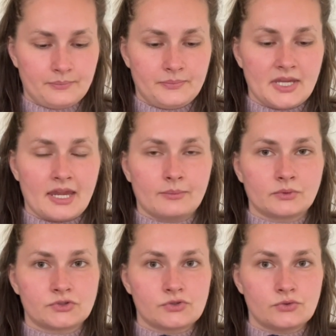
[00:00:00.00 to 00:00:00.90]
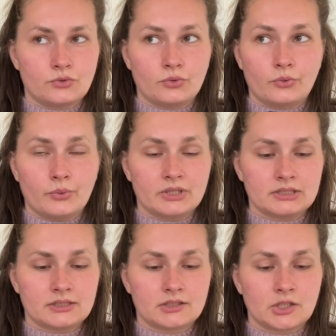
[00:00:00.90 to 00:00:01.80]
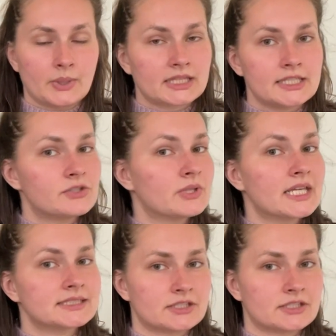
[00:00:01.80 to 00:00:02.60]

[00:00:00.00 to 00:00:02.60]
be able to quickly do this.